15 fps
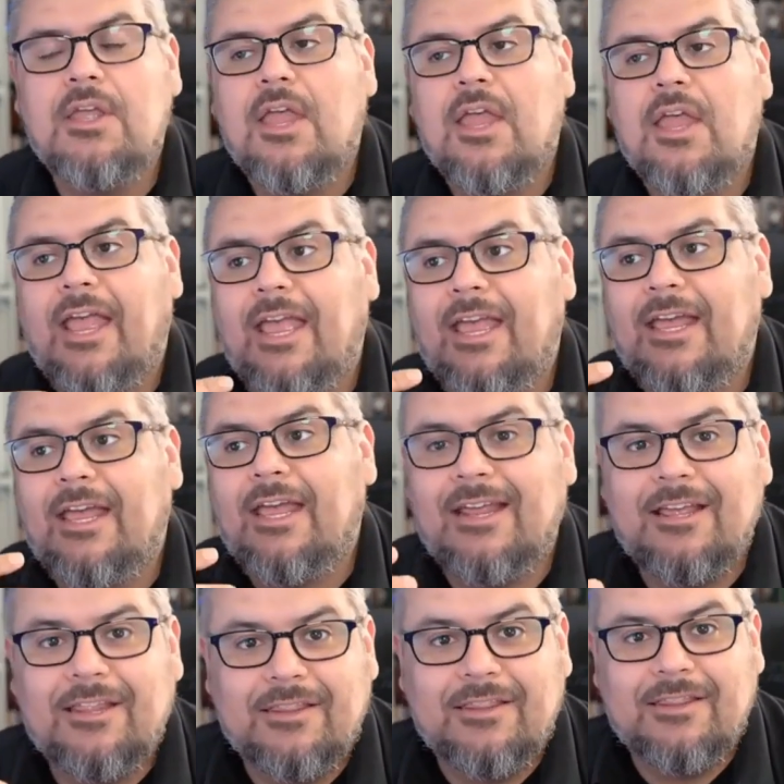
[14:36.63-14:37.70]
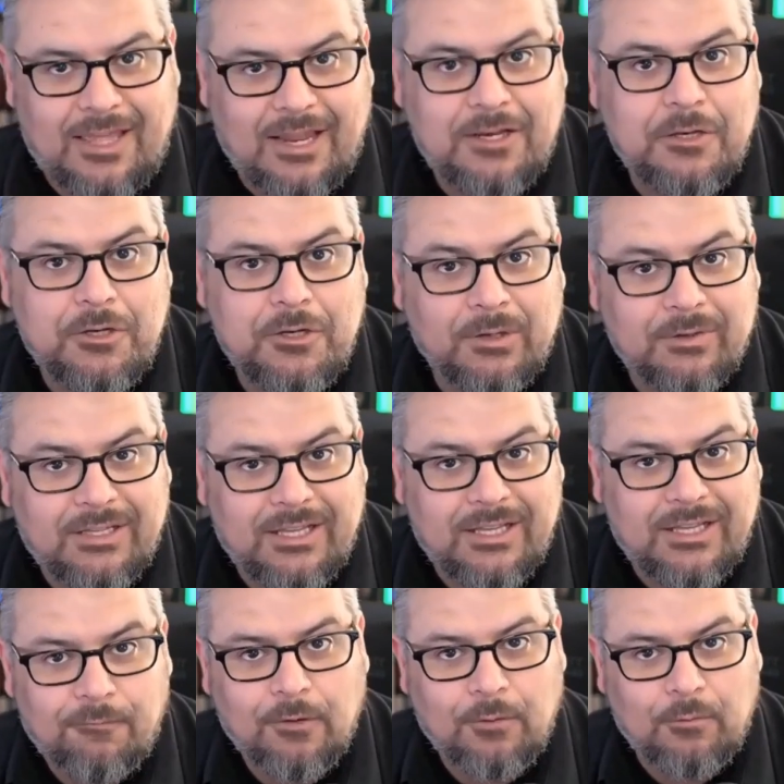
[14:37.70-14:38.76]
And then you build
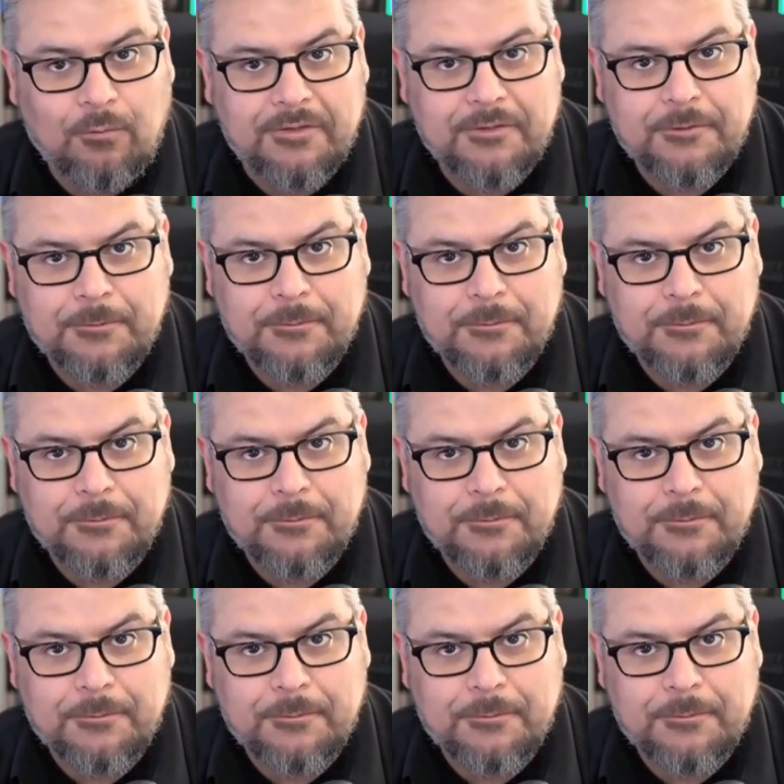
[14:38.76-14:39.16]
influence.